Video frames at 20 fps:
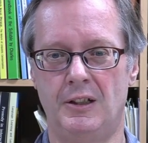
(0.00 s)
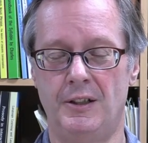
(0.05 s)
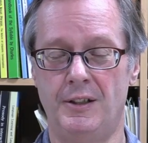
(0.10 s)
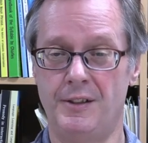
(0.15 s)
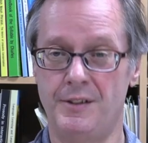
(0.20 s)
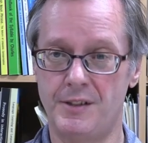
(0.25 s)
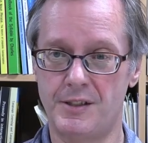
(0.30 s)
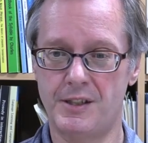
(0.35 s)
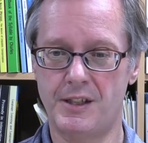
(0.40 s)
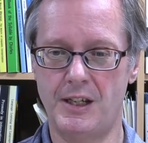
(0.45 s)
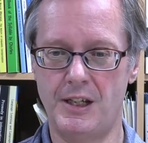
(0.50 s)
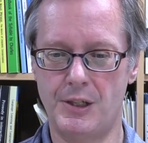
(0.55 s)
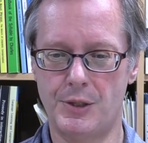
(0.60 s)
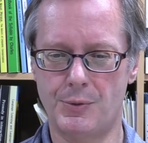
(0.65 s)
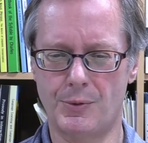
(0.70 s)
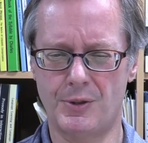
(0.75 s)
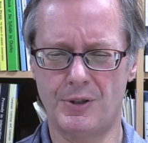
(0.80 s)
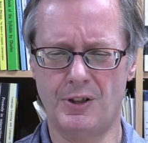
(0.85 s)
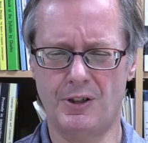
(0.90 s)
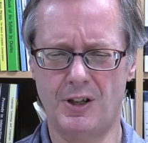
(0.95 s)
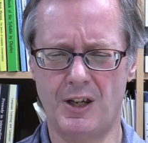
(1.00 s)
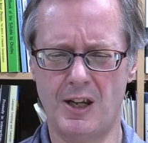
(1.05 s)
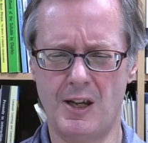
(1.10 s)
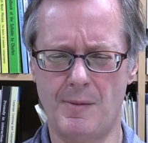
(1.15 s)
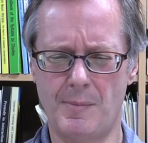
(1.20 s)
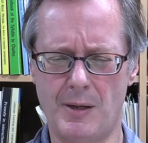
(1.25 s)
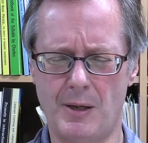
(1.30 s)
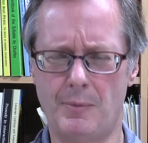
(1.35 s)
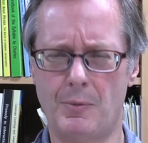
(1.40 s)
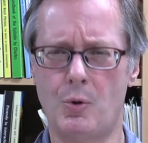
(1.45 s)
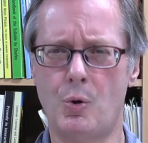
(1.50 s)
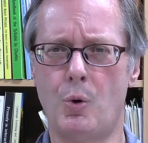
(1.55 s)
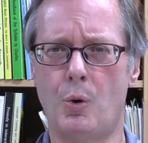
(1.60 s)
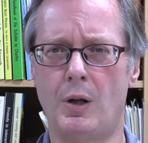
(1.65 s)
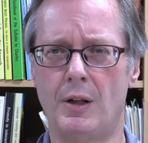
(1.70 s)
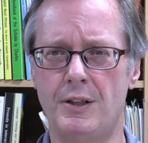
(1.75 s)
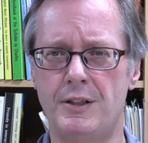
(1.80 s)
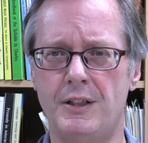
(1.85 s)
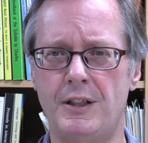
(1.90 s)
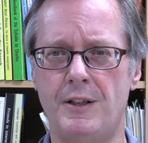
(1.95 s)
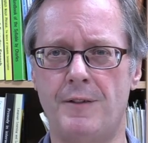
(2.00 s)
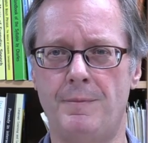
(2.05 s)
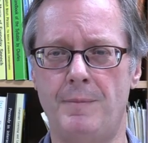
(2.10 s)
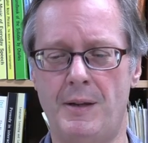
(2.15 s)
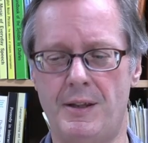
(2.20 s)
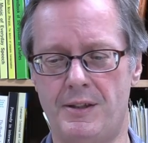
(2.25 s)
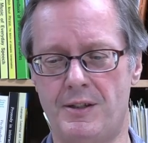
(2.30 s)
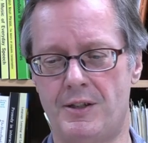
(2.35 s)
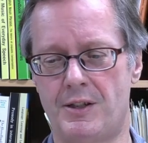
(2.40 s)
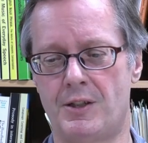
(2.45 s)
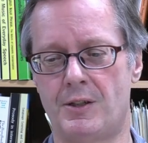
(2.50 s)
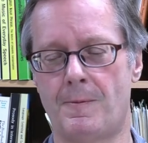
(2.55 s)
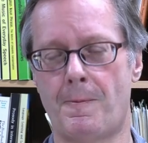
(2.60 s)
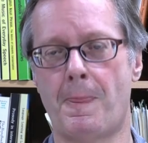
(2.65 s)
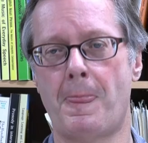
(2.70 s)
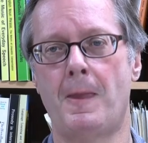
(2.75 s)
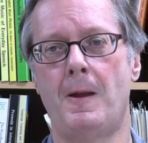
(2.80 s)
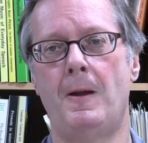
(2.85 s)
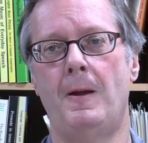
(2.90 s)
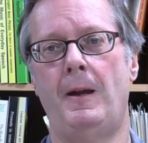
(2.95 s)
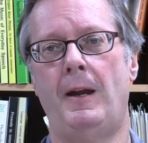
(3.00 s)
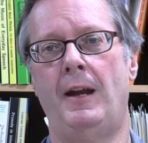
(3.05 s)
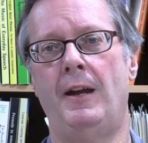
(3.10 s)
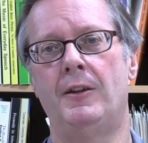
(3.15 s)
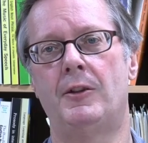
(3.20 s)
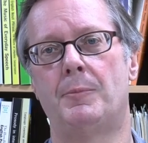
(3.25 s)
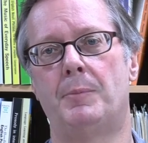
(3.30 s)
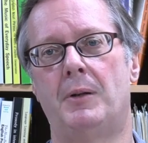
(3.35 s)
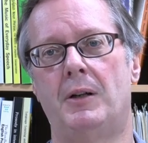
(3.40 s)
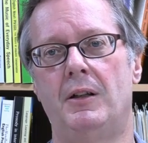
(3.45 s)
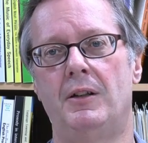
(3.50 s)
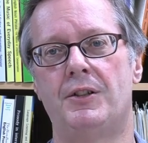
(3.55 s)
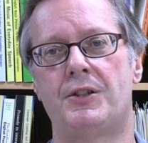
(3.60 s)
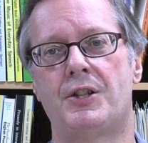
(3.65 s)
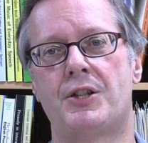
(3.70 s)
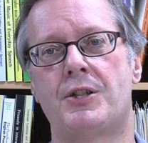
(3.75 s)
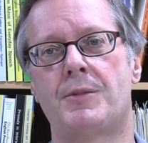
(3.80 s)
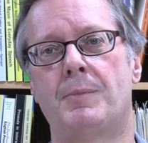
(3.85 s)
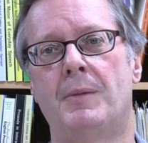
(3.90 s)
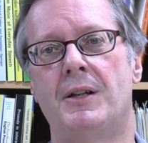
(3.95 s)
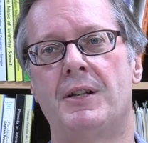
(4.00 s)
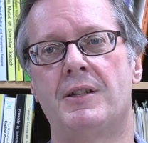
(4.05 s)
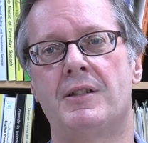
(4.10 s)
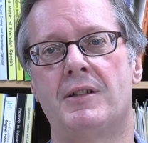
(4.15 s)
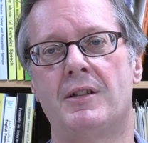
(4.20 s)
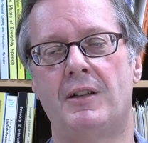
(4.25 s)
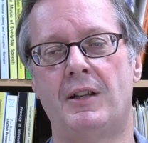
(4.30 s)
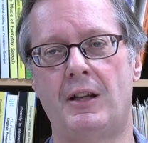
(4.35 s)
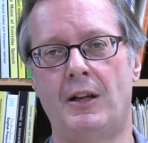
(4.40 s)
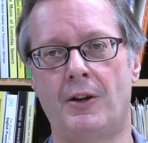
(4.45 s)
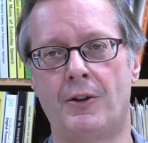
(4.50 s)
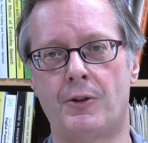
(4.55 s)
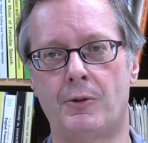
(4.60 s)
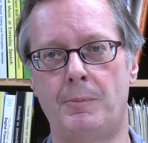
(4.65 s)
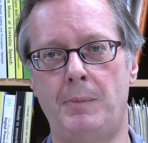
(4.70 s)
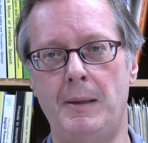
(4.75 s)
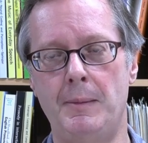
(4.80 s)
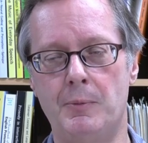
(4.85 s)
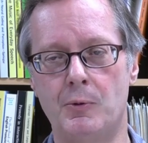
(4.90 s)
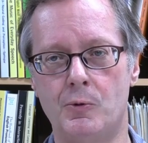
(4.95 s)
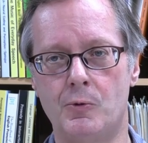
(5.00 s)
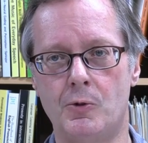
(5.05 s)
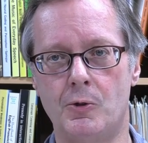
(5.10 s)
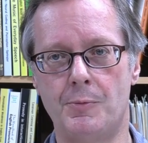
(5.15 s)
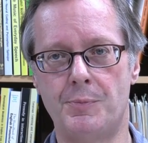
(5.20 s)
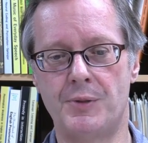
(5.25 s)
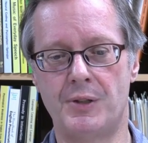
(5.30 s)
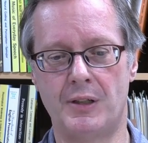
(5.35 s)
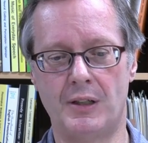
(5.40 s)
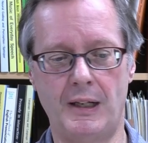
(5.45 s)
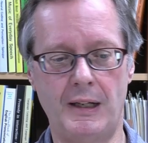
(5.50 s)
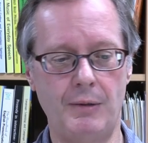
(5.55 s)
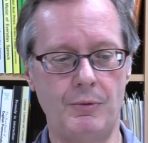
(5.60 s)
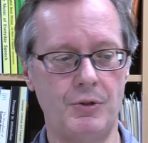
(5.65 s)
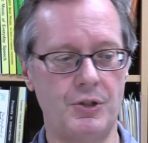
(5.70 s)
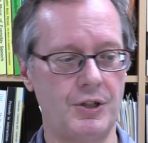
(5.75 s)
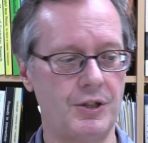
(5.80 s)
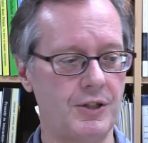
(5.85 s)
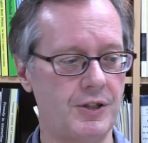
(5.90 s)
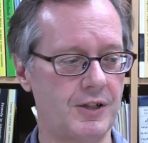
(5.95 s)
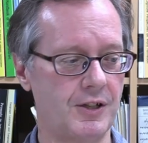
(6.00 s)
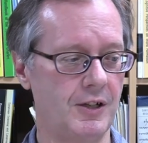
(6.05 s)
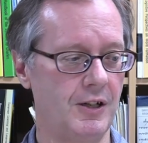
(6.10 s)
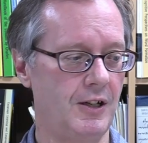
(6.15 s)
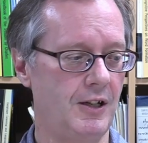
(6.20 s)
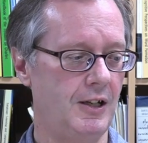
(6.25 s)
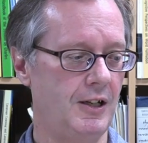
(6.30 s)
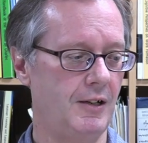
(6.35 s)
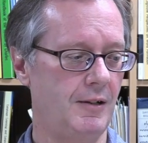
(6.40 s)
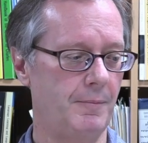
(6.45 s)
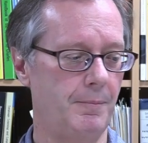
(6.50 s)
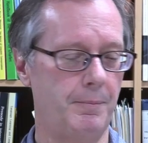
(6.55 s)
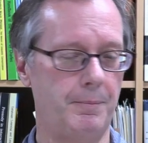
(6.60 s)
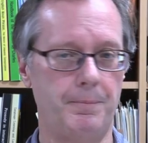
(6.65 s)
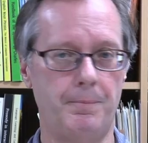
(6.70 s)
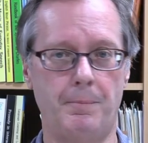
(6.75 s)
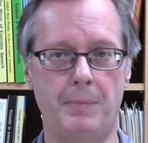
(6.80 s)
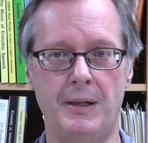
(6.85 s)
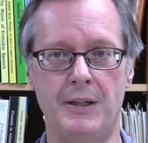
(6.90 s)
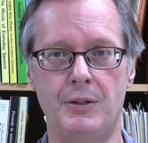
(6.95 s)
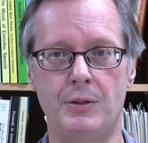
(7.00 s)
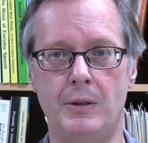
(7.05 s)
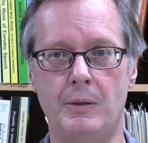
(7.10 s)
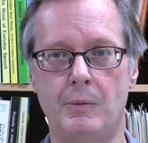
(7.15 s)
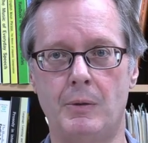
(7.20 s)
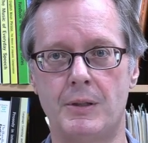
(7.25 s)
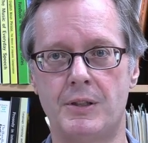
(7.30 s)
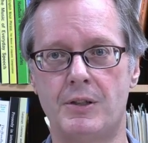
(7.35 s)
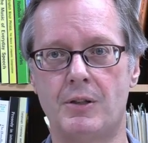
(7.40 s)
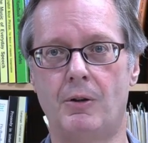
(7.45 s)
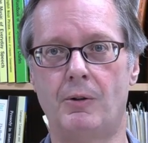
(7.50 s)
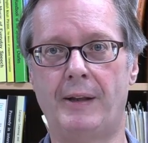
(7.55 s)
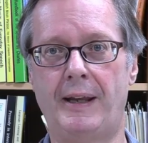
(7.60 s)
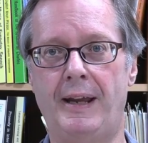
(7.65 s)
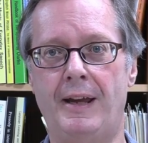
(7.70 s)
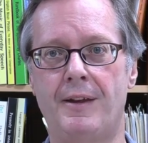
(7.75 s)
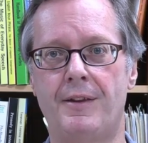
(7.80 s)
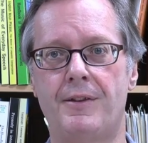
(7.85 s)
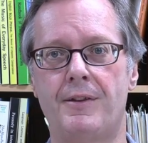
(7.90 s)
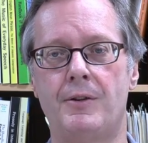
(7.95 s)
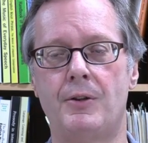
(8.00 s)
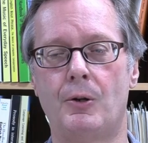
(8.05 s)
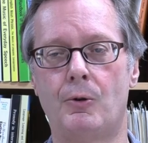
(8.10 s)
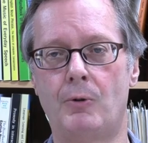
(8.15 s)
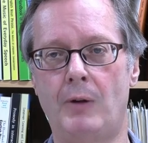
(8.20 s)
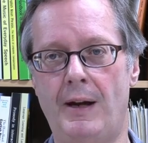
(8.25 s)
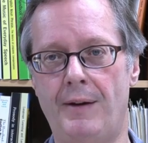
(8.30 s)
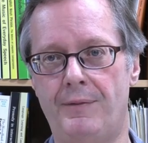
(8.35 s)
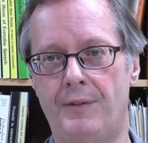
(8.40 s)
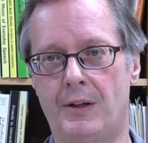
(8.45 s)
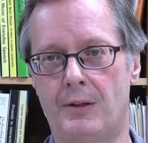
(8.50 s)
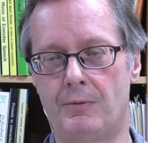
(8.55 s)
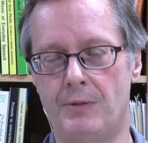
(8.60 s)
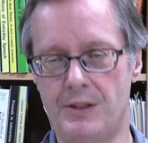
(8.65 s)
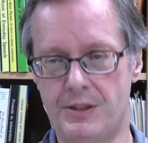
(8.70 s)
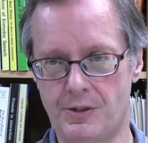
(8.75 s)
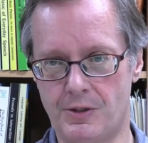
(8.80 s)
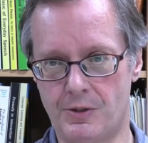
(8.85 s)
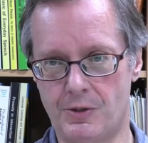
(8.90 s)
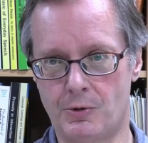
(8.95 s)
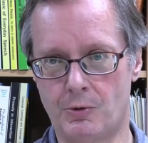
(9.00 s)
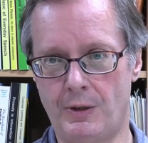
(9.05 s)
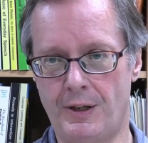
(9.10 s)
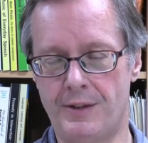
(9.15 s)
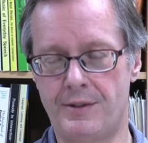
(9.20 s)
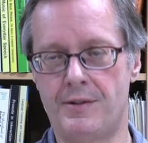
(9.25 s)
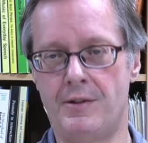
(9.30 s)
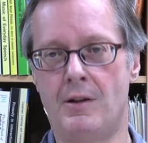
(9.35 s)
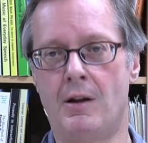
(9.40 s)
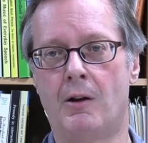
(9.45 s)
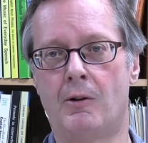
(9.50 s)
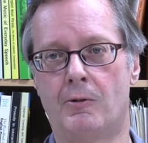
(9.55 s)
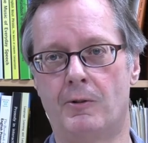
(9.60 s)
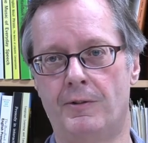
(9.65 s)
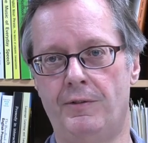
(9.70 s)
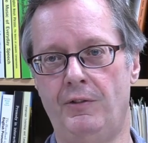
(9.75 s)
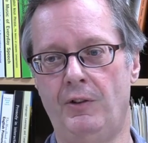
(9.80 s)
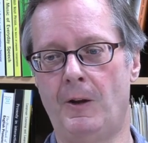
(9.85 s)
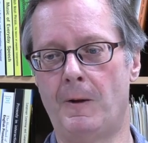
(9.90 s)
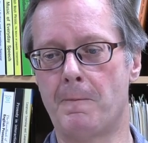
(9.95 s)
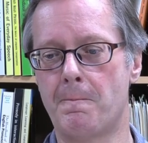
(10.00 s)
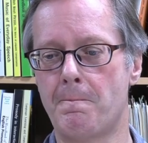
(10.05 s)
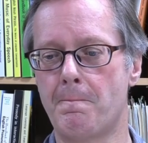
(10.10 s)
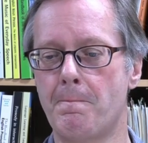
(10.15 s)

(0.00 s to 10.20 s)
In this case, we're talking about qualitative methods. Anthropologists might study other people groups and languages by doing what's called ethnographic research or ethnography.